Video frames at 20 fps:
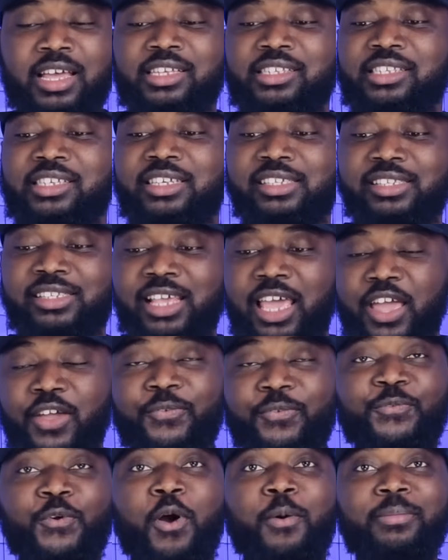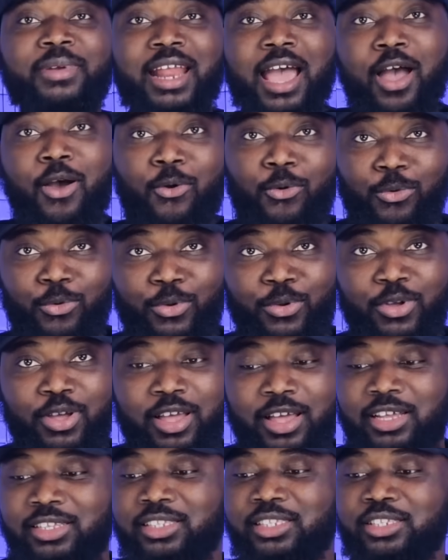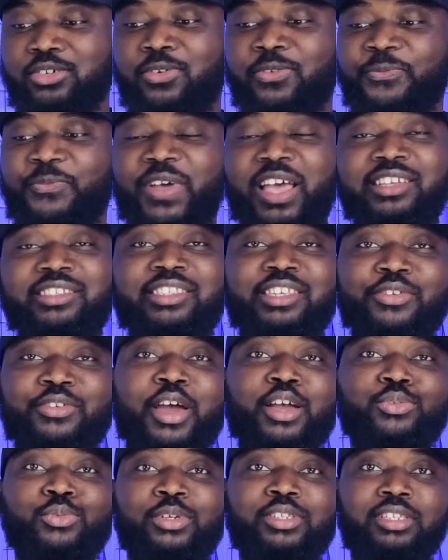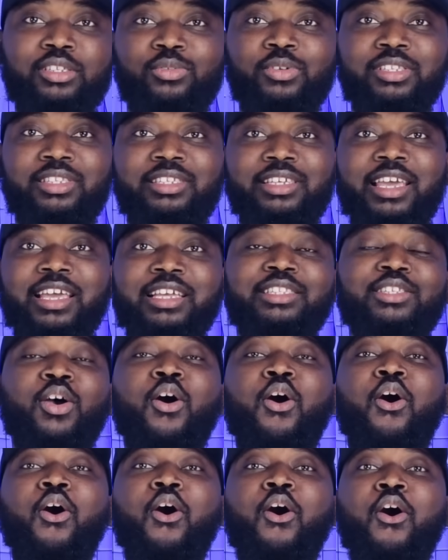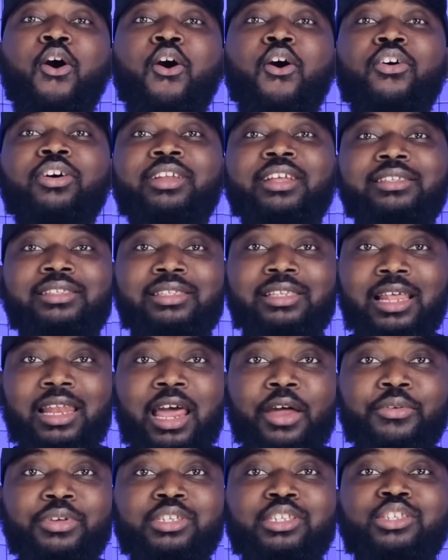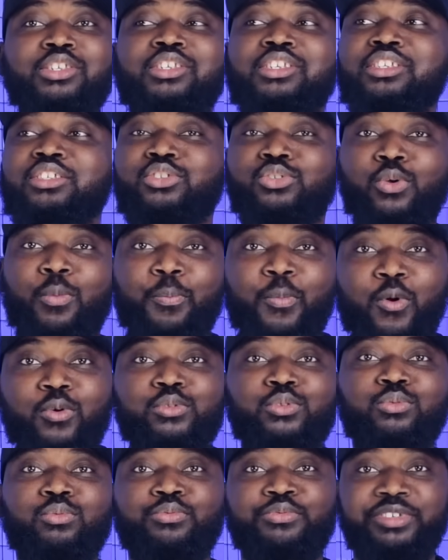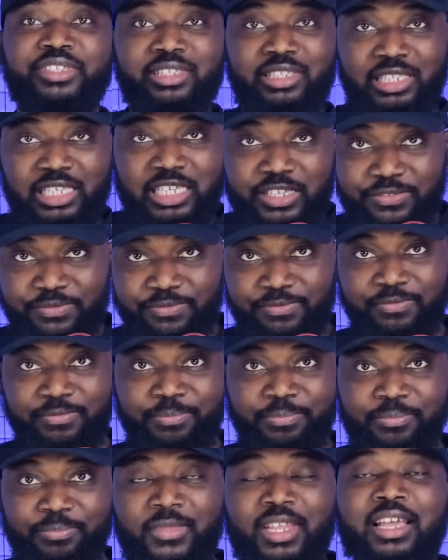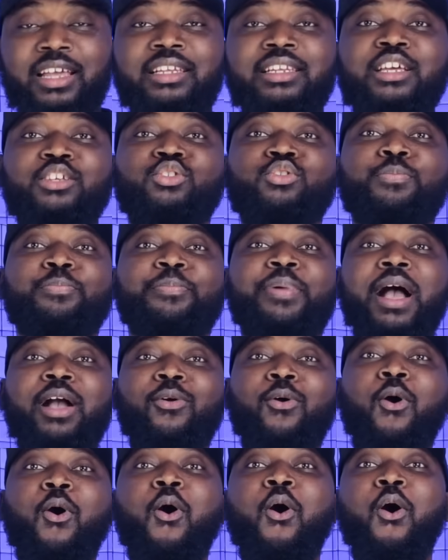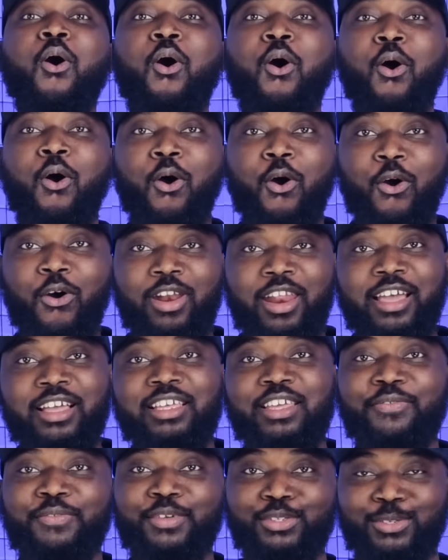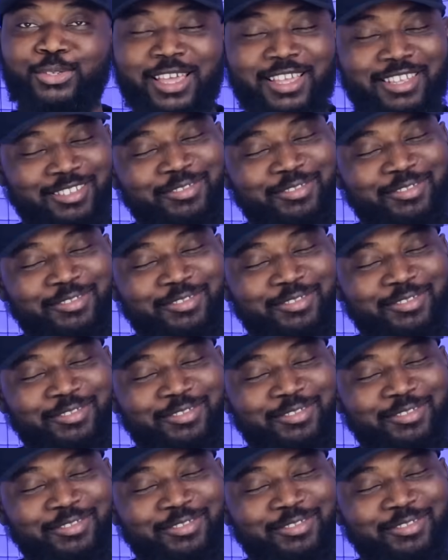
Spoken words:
she is saying from now till 1st January 2028, all the salary she is supposed to receive, they should pack all and give it to